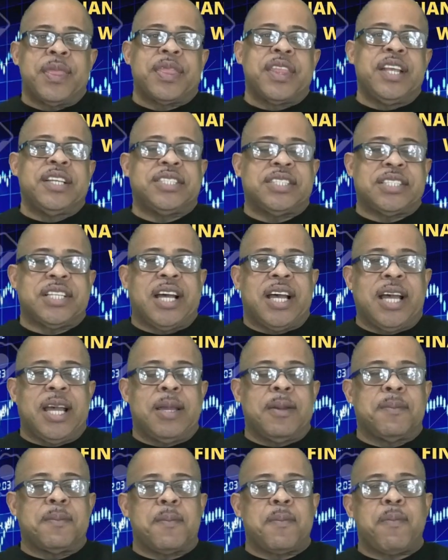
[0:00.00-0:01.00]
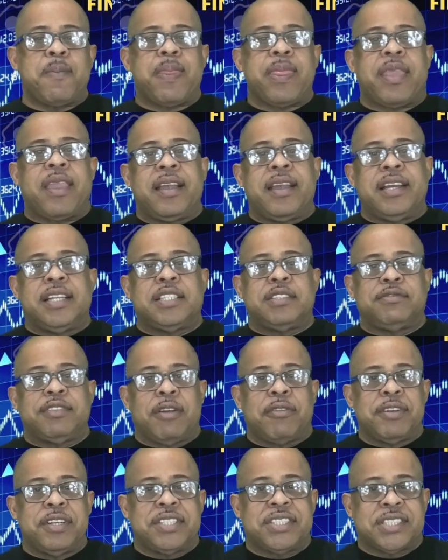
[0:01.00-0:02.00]
This time it's
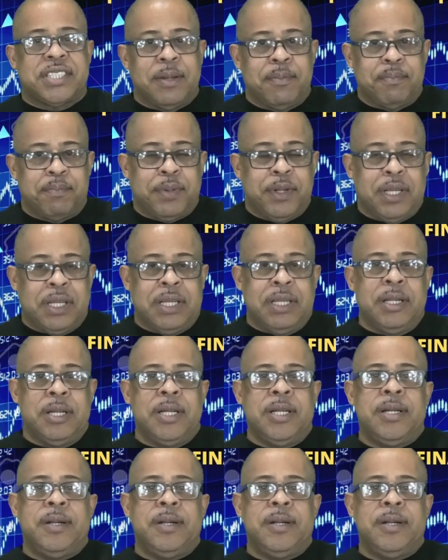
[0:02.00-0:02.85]
very simple